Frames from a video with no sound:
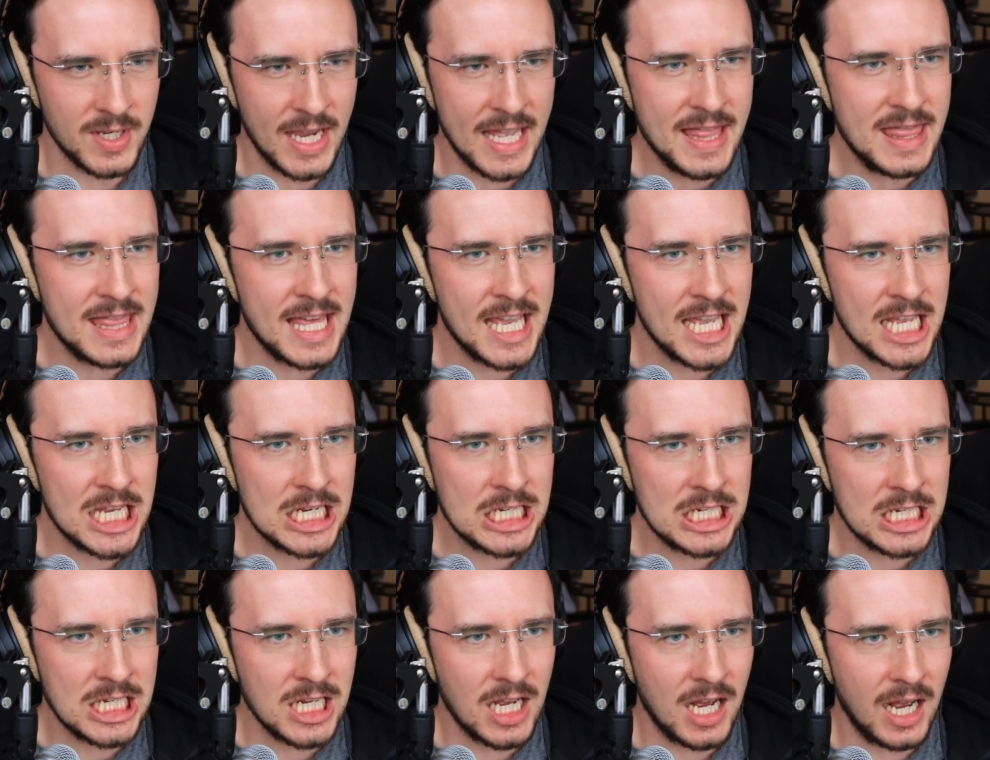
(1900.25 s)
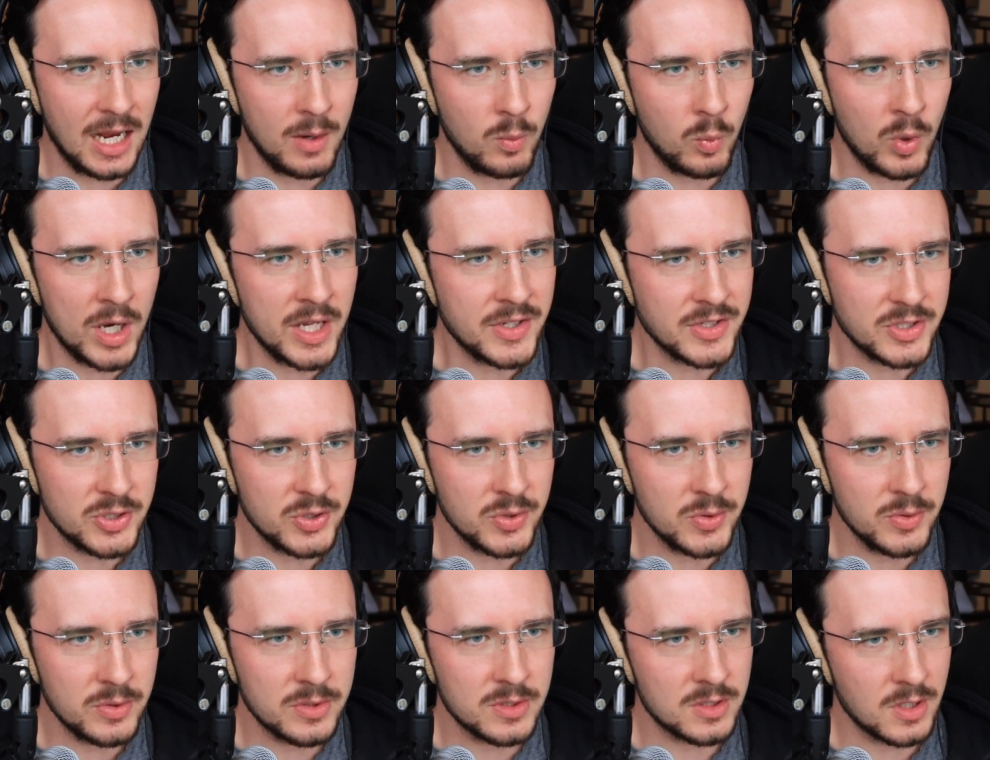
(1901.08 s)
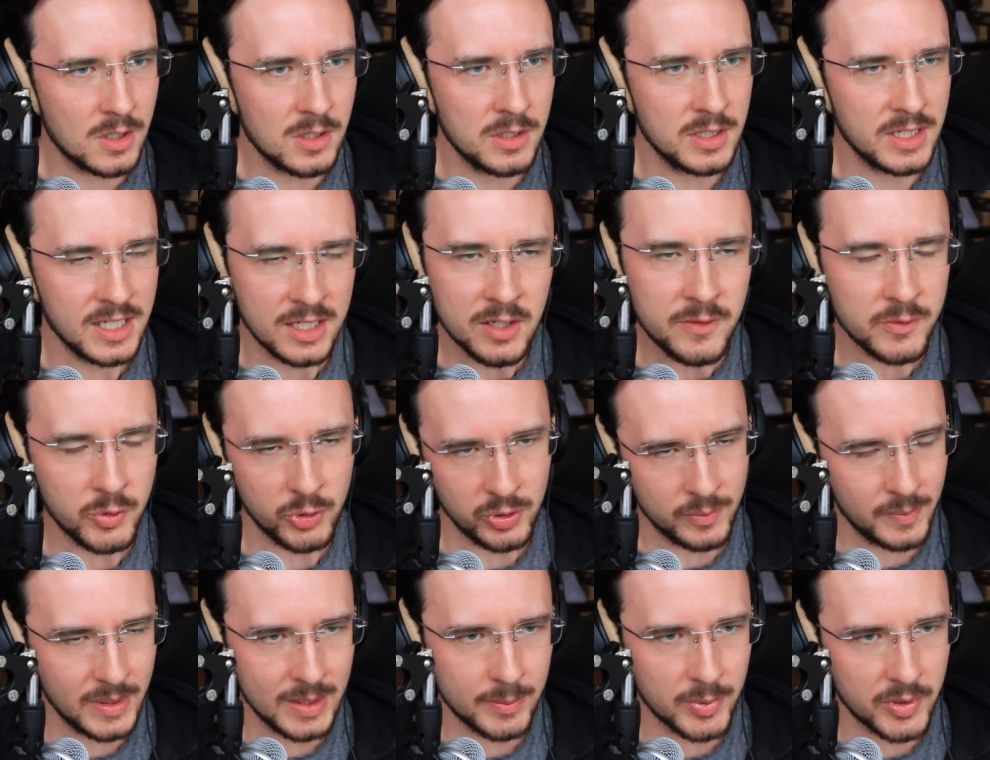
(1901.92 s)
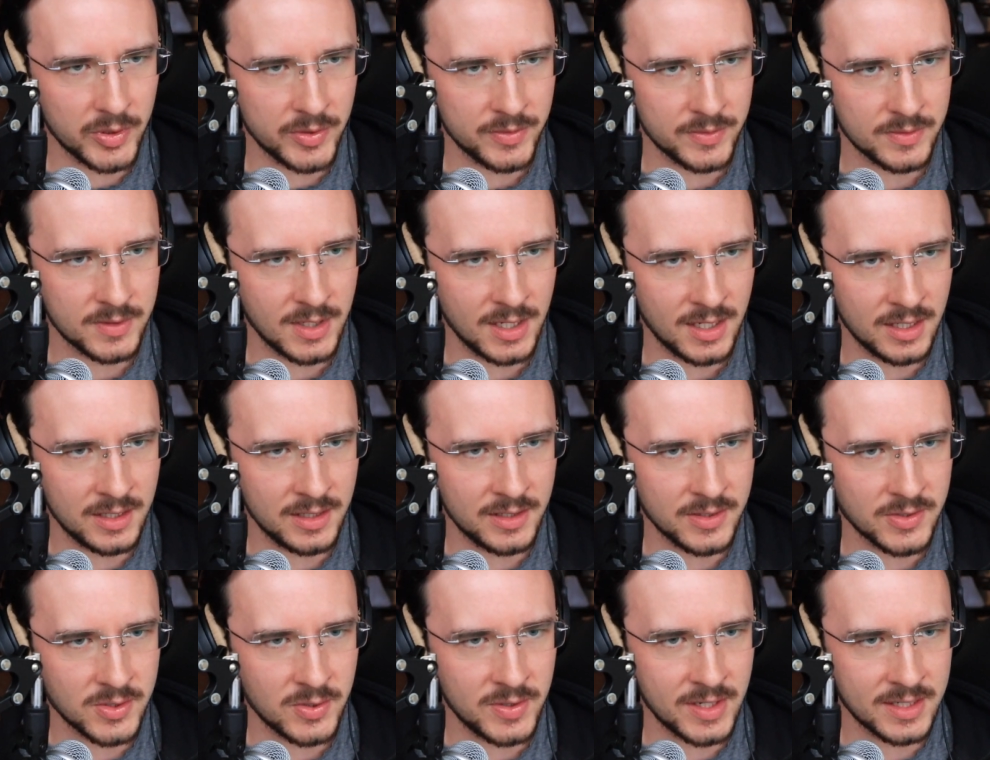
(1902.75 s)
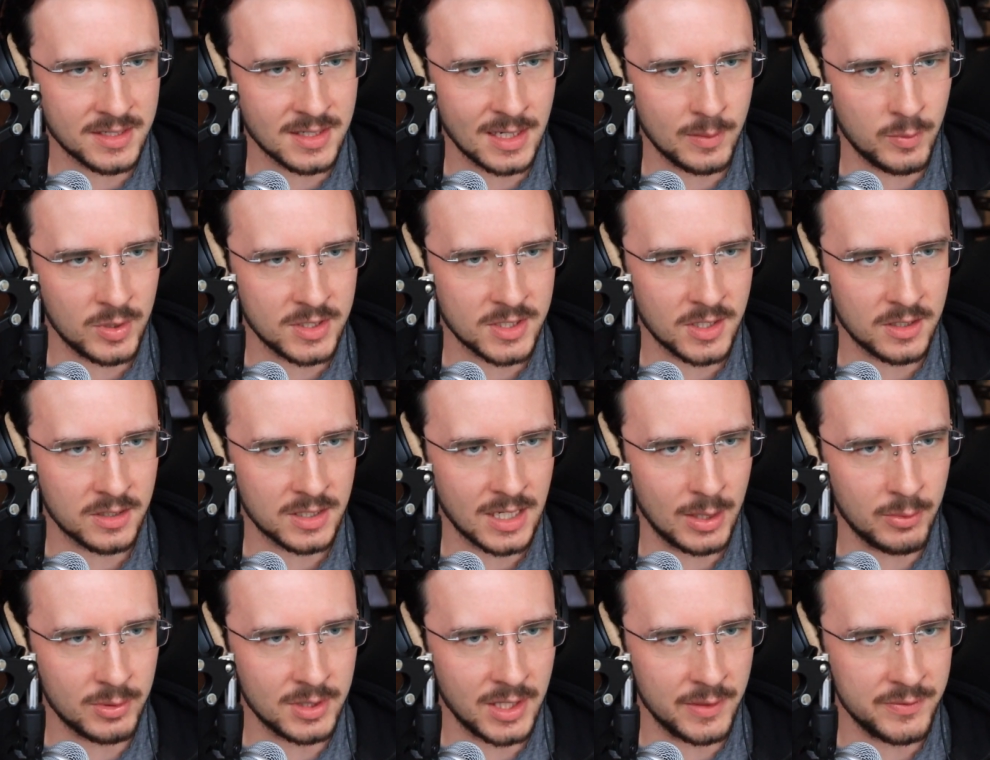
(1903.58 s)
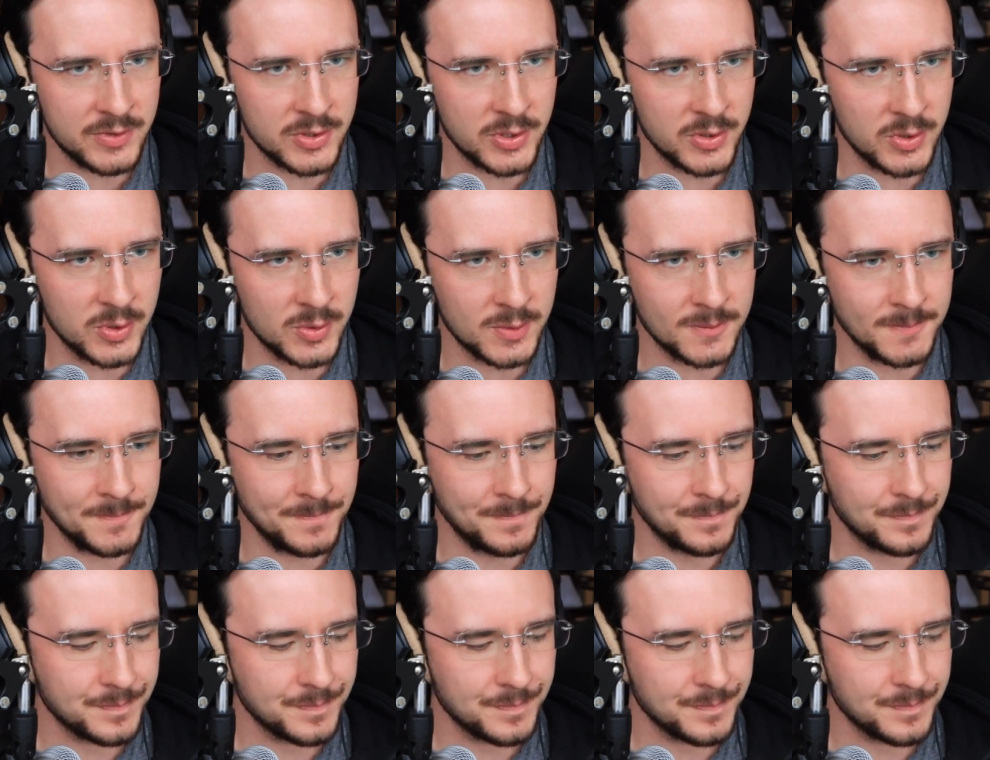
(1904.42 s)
And then I want to start interviewing people. So next time we talk, I would love to